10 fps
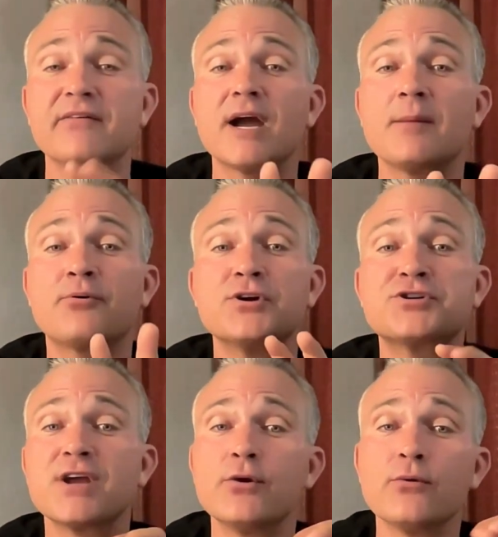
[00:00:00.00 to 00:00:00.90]
I
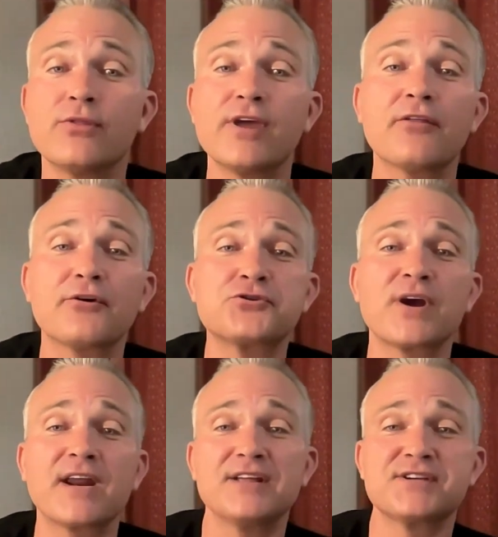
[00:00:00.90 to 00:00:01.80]
appreciate you. The other
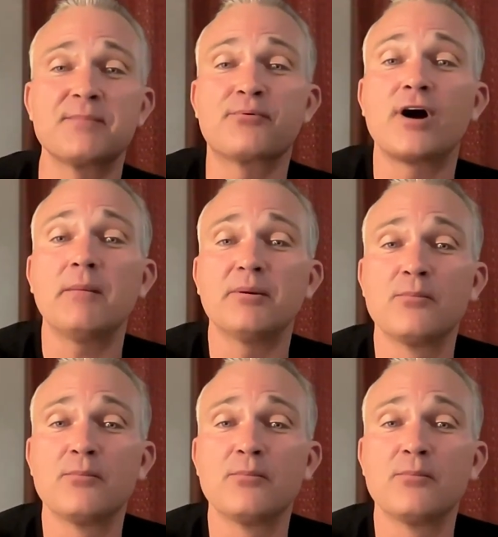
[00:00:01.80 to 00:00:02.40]
trainings are probably